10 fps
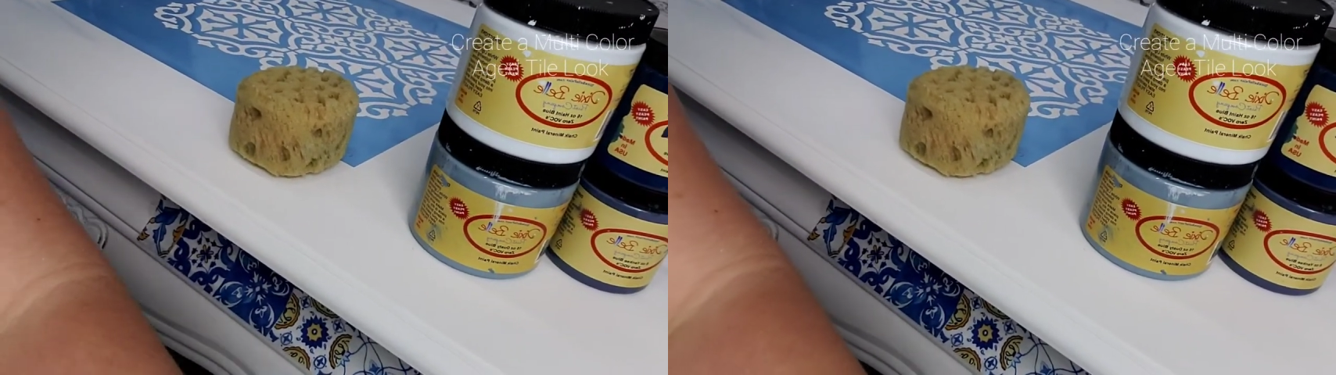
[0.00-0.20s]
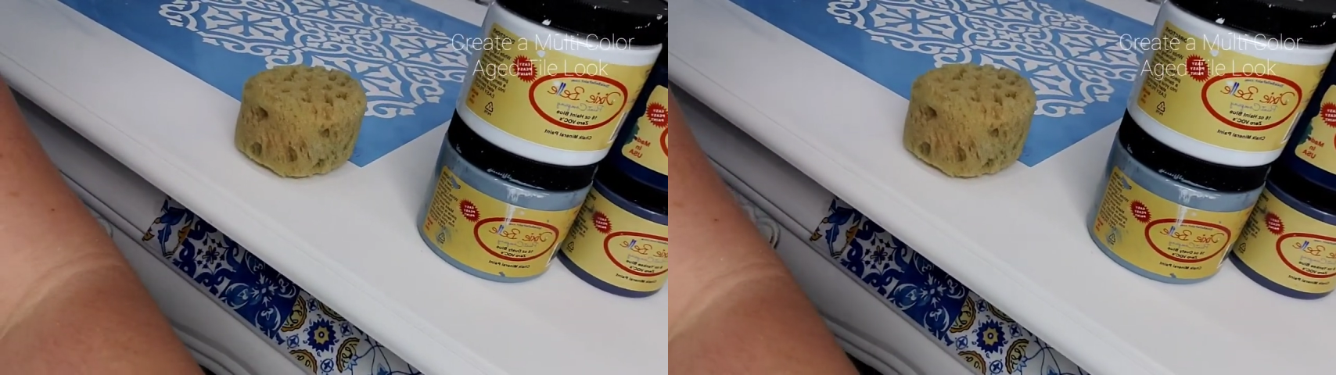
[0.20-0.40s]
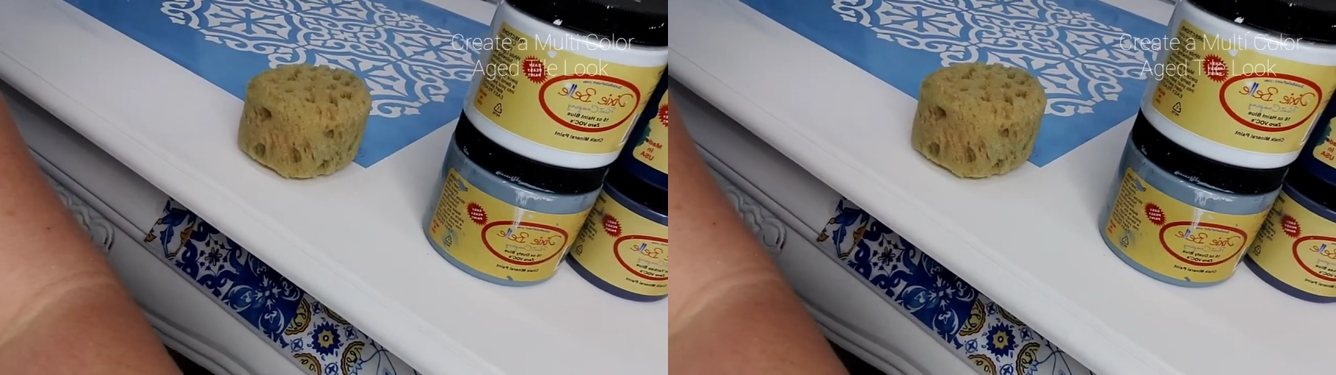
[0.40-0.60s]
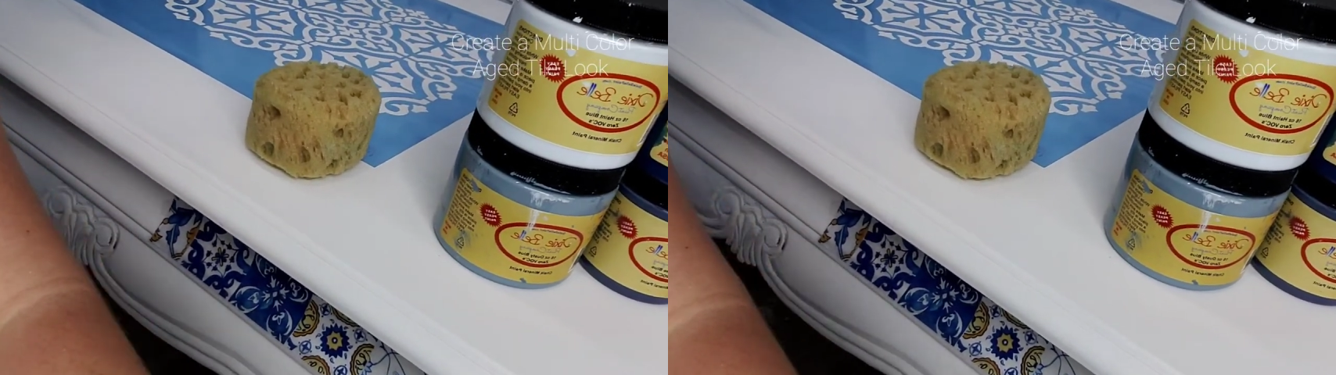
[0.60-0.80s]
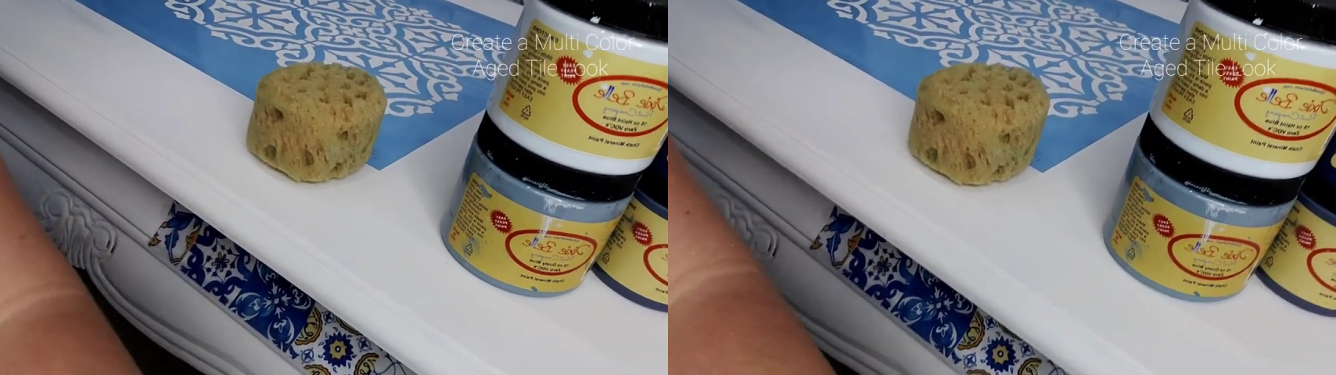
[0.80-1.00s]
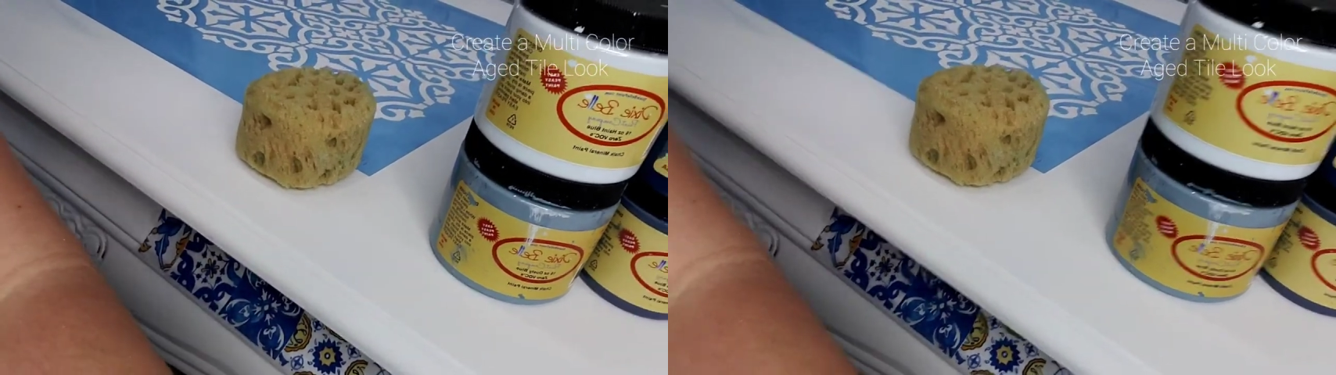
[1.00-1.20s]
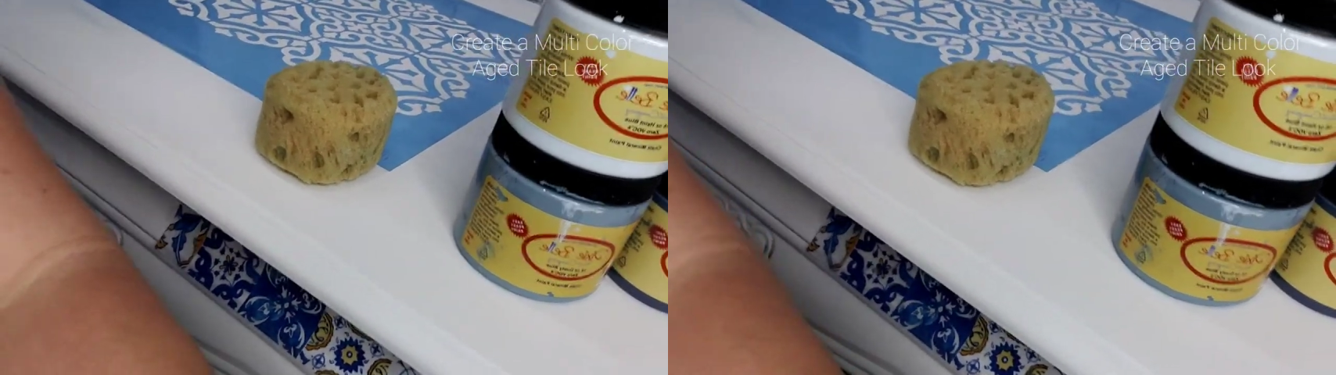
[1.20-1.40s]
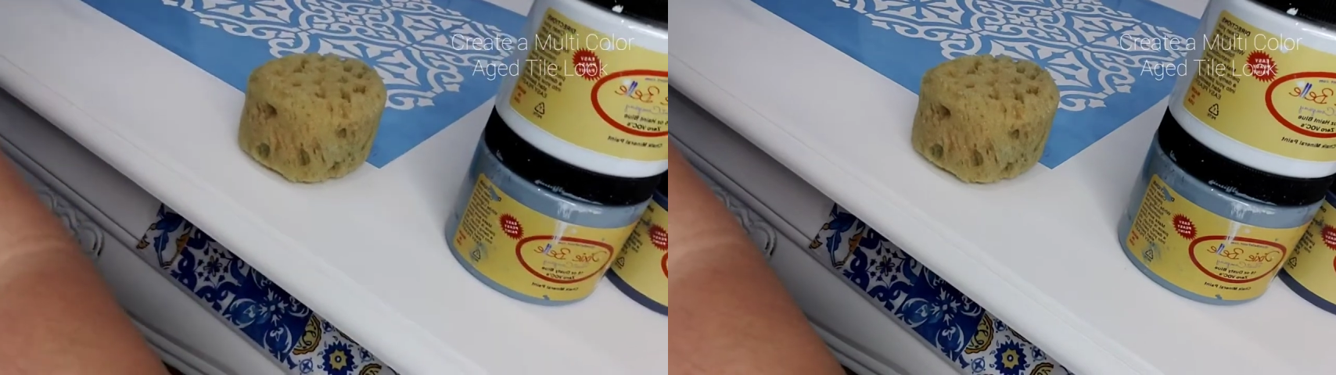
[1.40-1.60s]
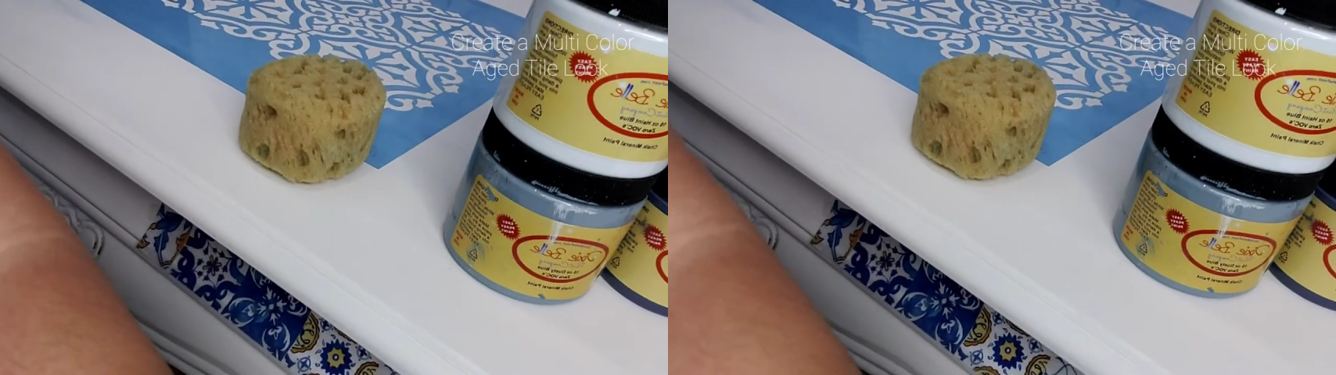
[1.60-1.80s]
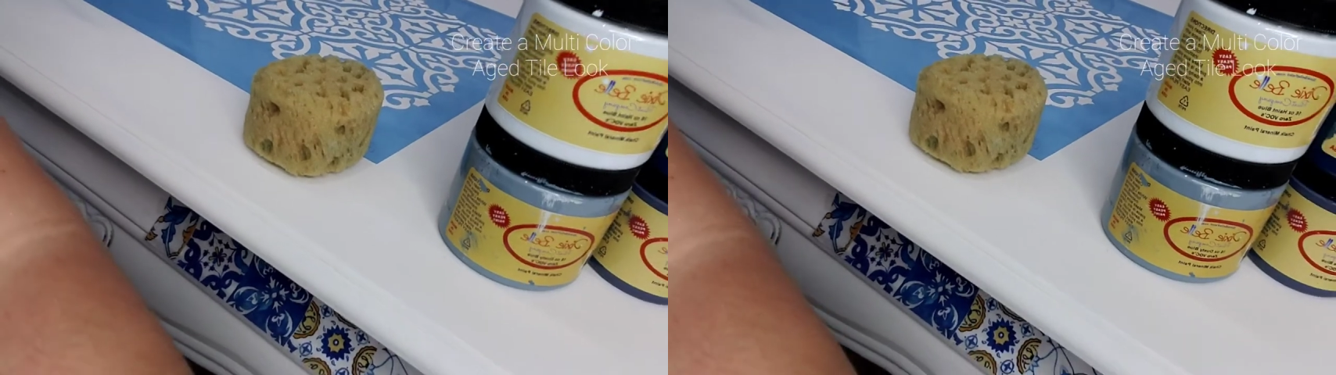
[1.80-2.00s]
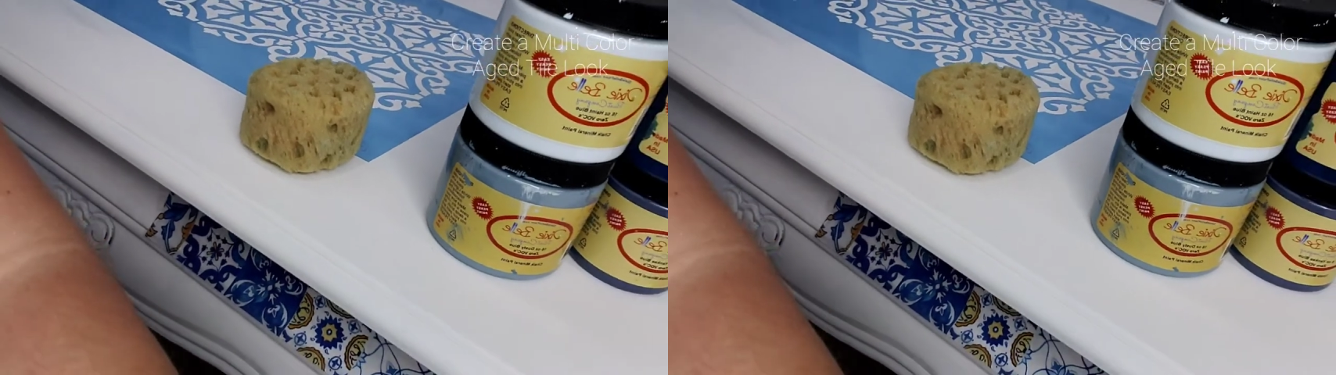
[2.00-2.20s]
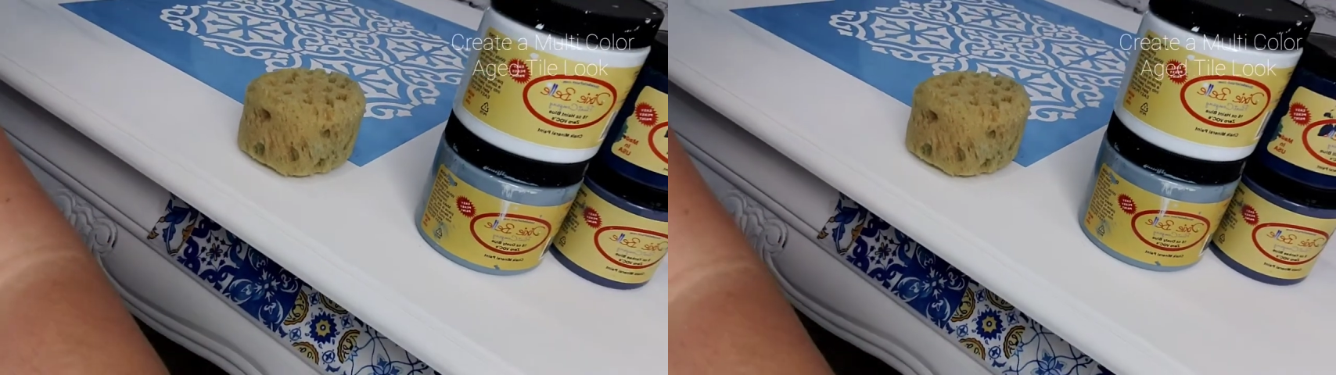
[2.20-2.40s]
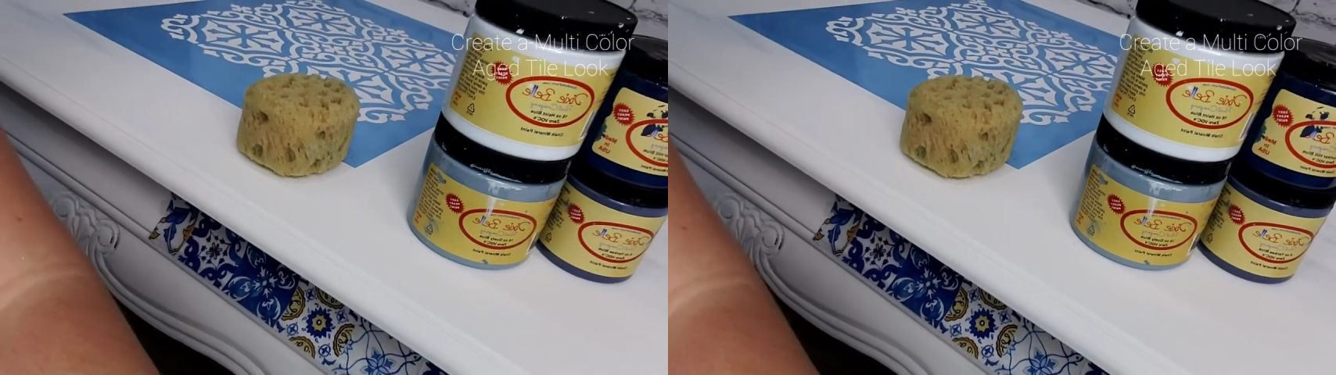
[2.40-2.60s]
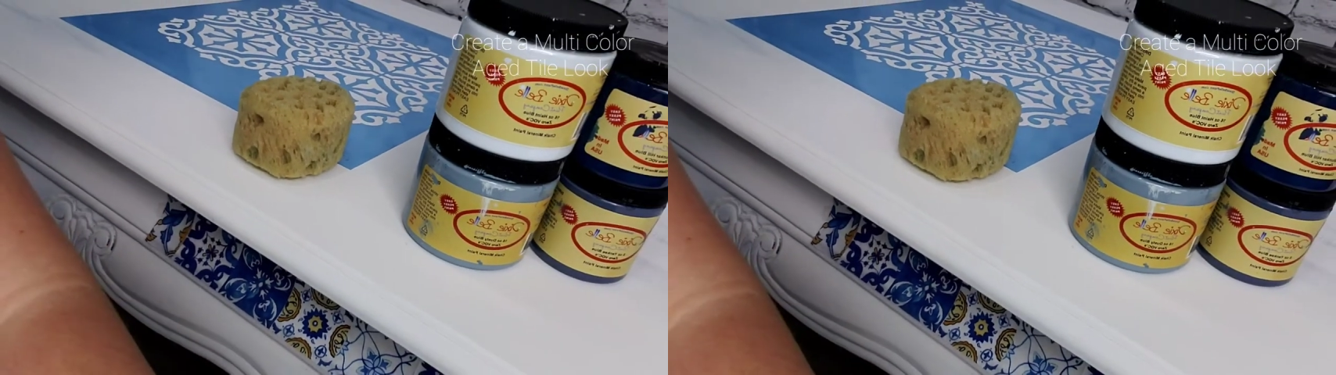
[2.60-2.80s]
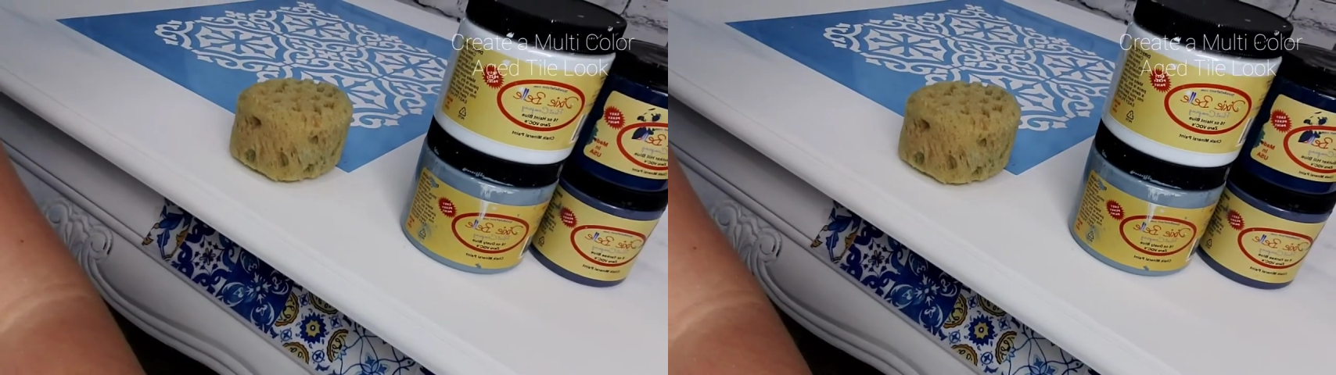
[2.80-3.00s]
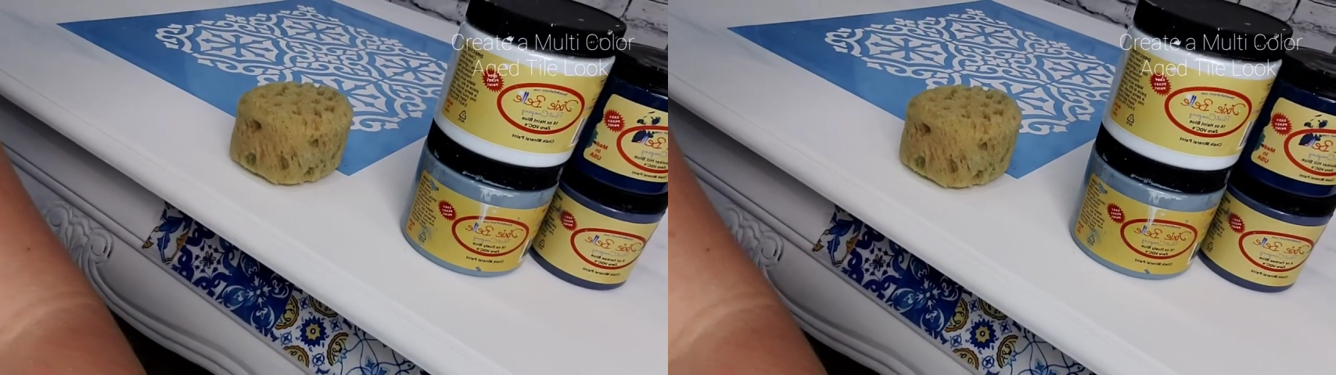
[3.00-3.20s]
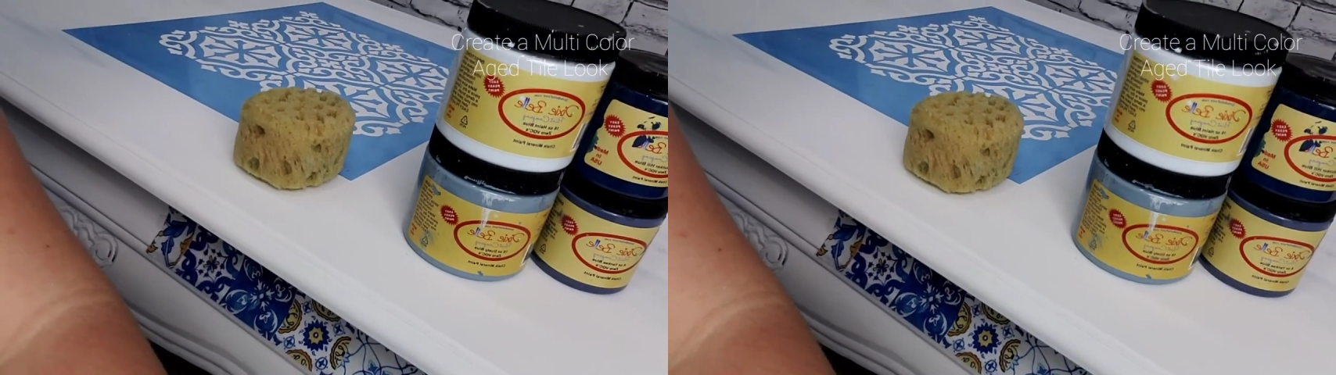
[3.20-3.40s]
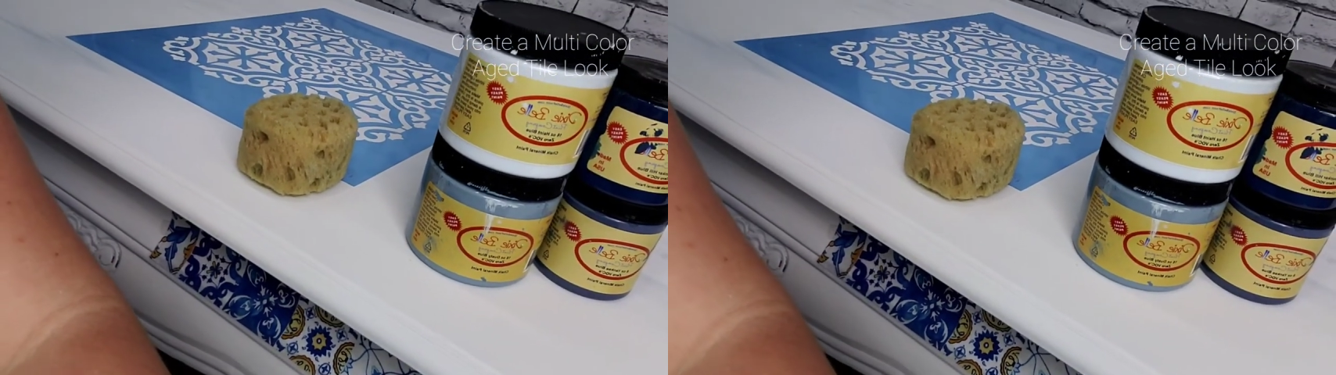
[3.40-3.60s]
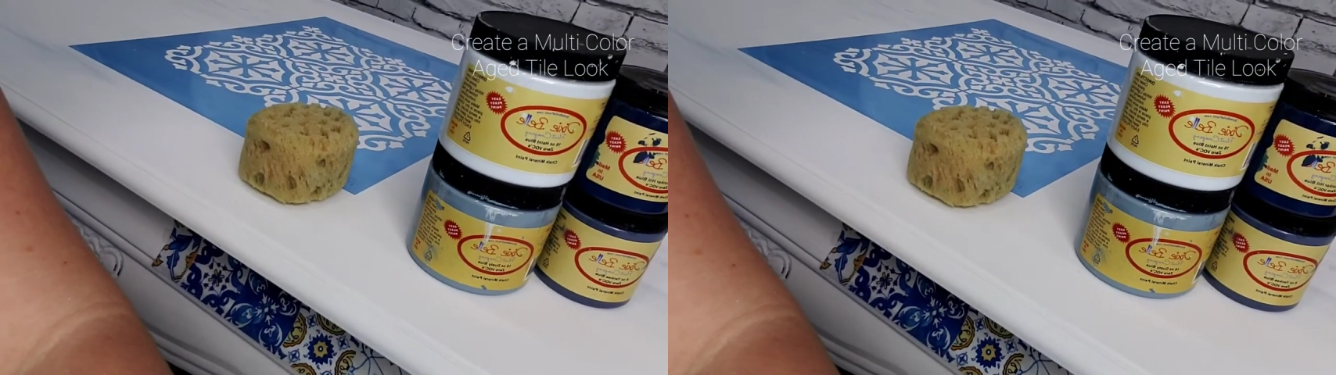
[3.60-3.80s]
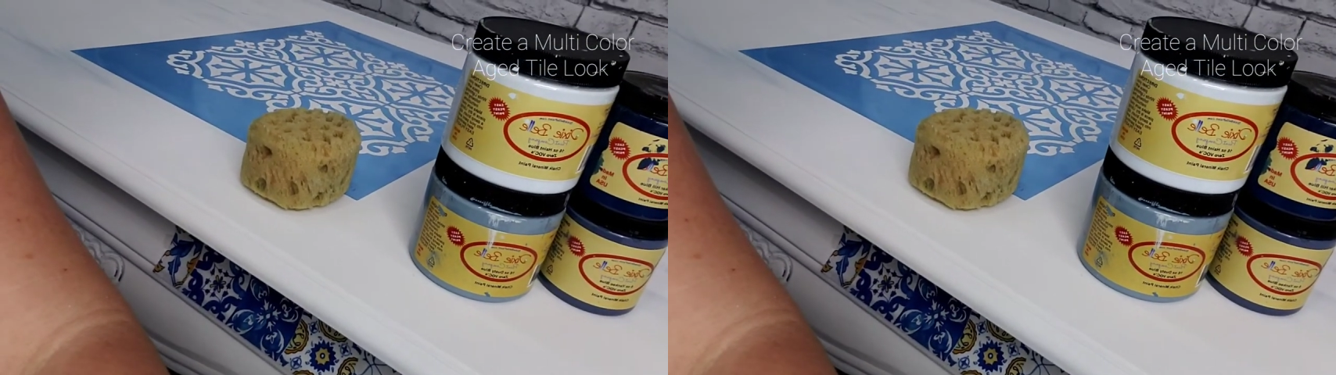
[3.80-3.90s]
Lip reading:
No face is visible, so there are no lips to read.